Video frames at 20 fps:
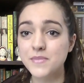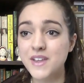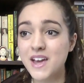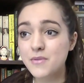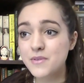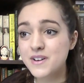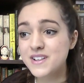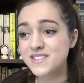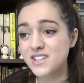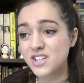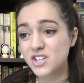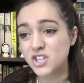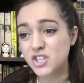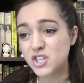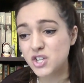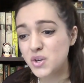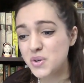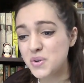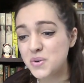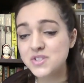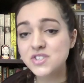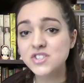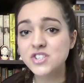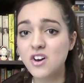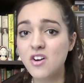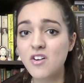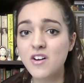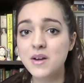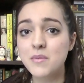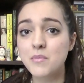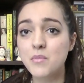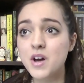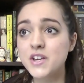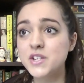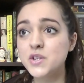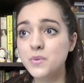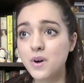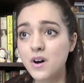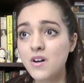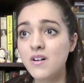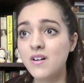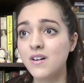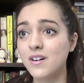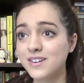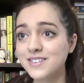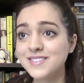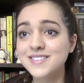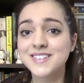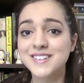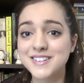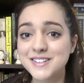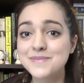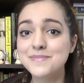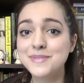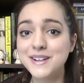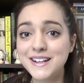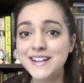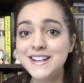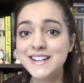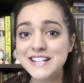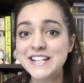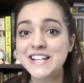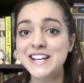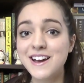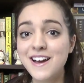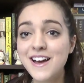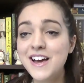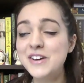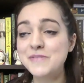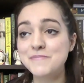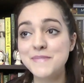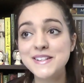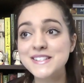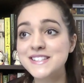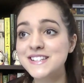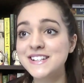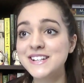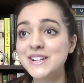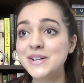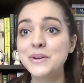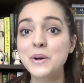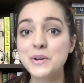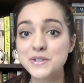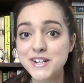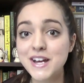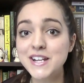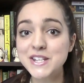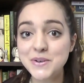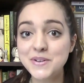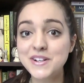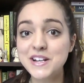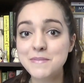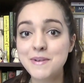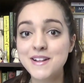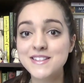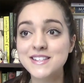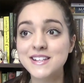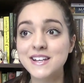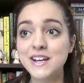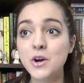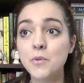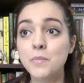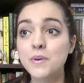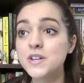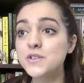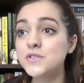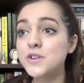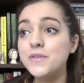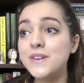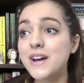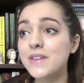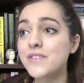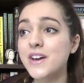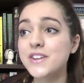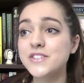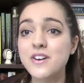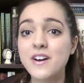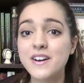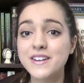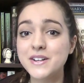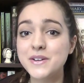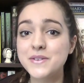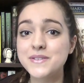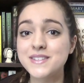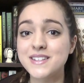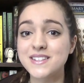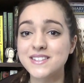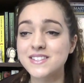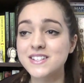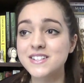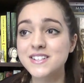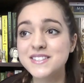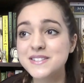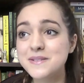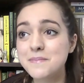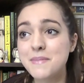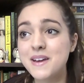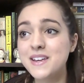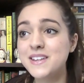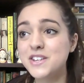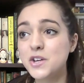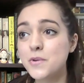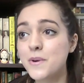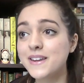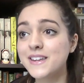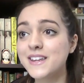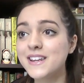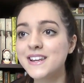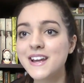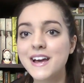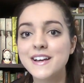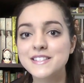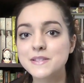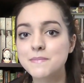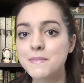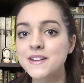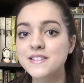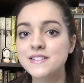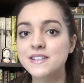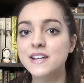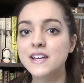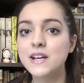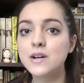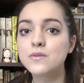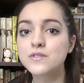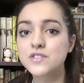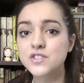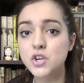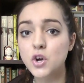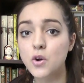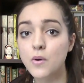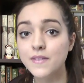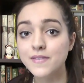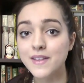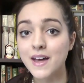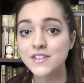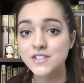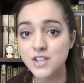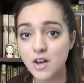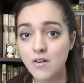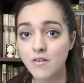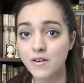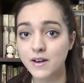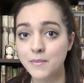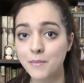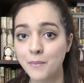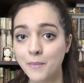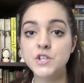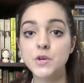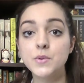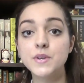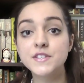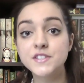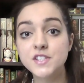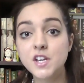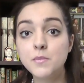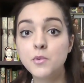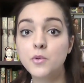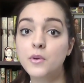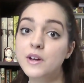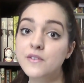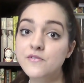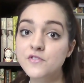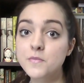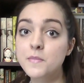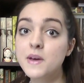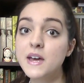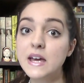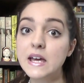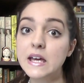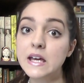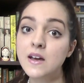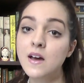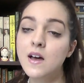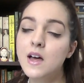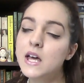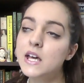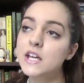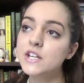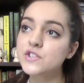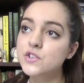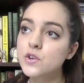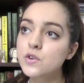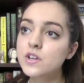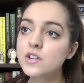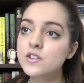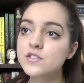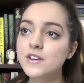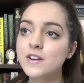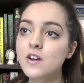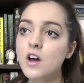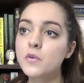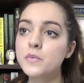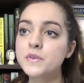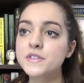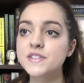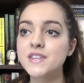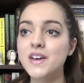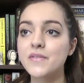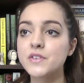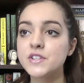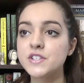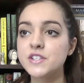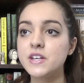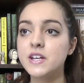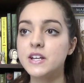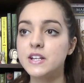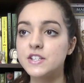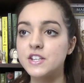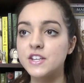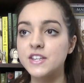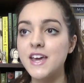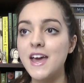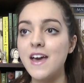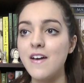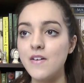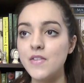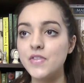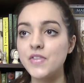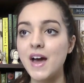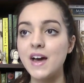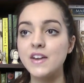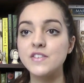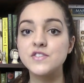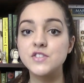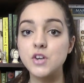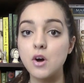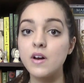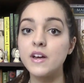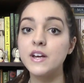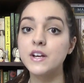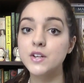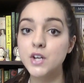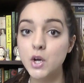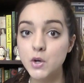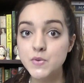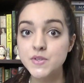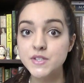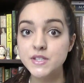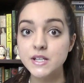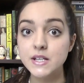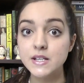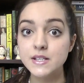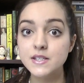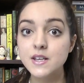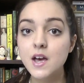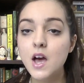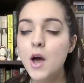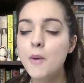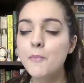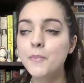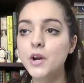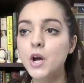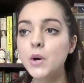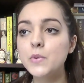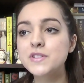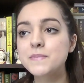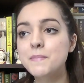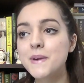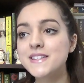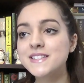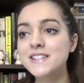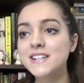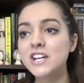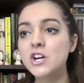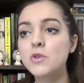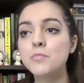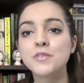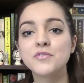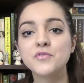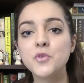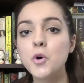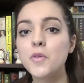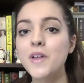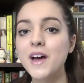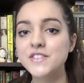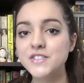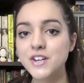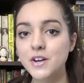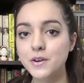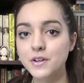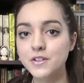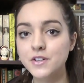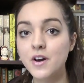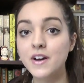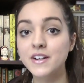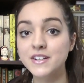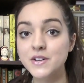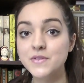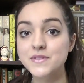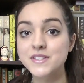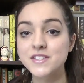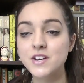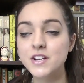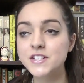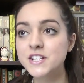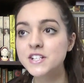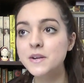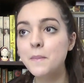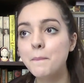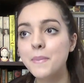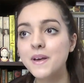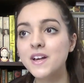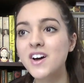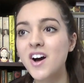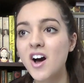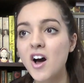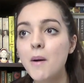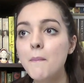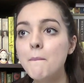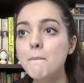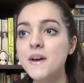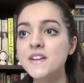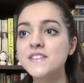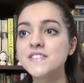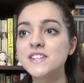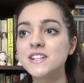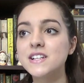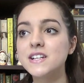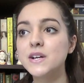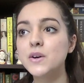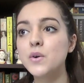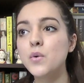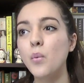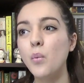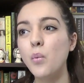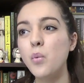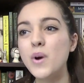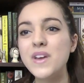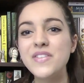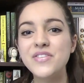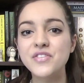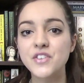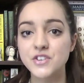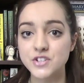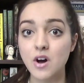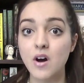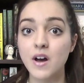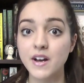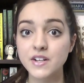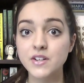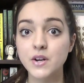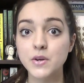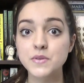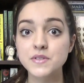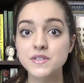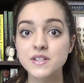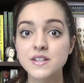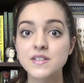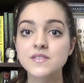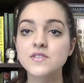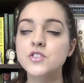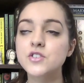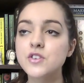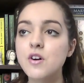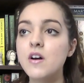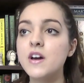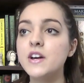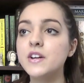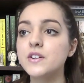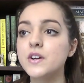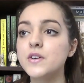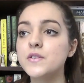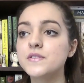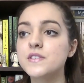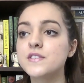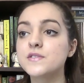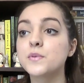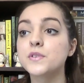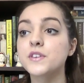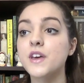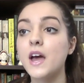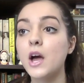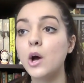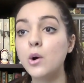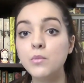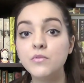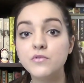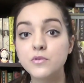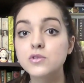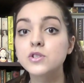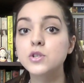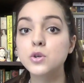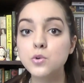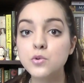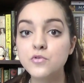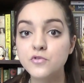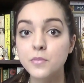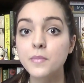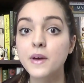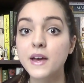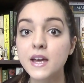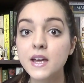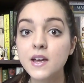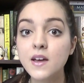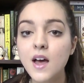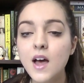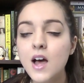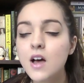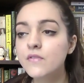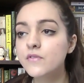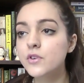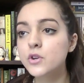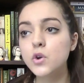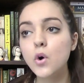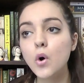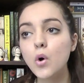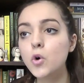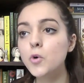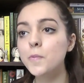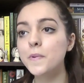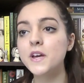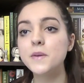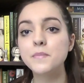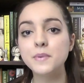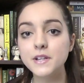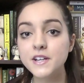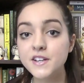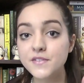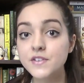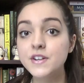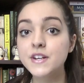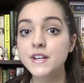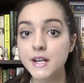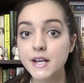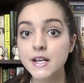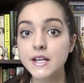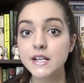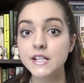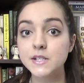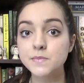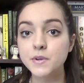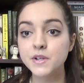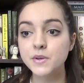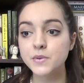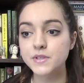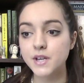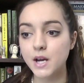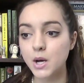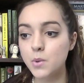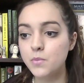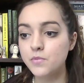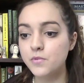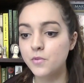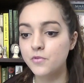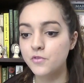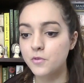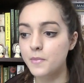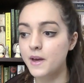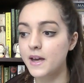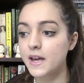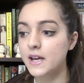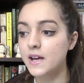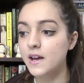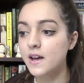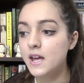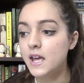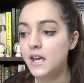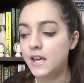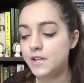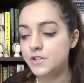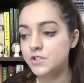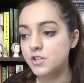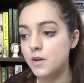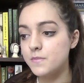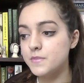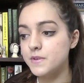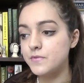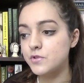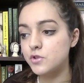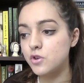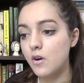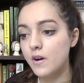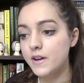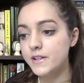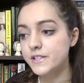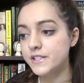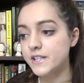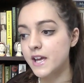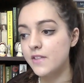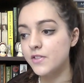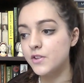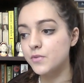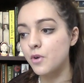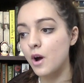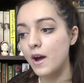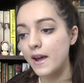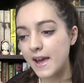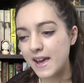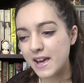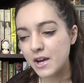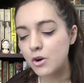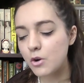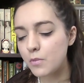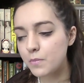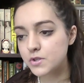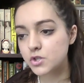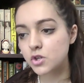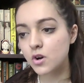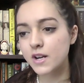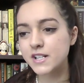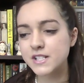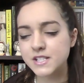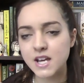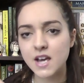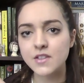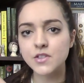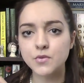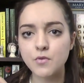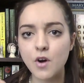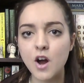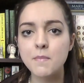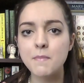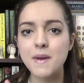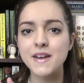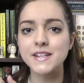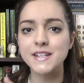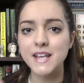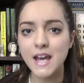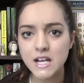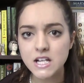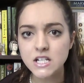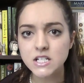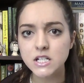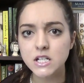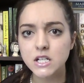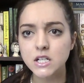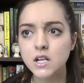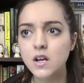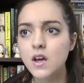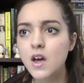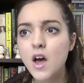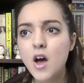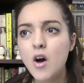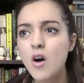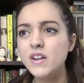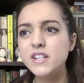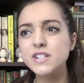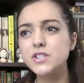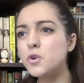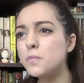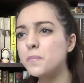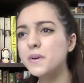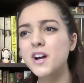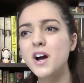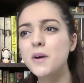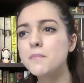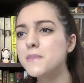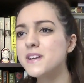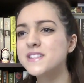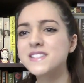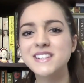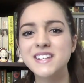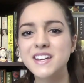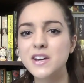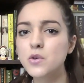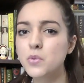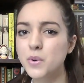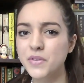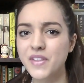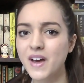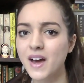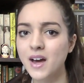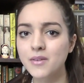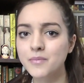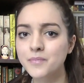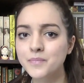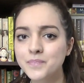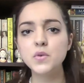There is a huge time where you are completely mentally ill, you're genuinely mentally ill, but you don't have that diagnosis, it doesn't make you any less mentally ill during that time. So in summary, for me, it took until I was 17 to get that diagnosis, but I was mentally ill before that diagnosis. I didn't become mentally ill with the diagnosis. The diagnosis was a helpful tool for me that not all people even need, but it was helpful for me in terms of trying to get the right help, trying to get the right medication. I did not become mentally ill with that.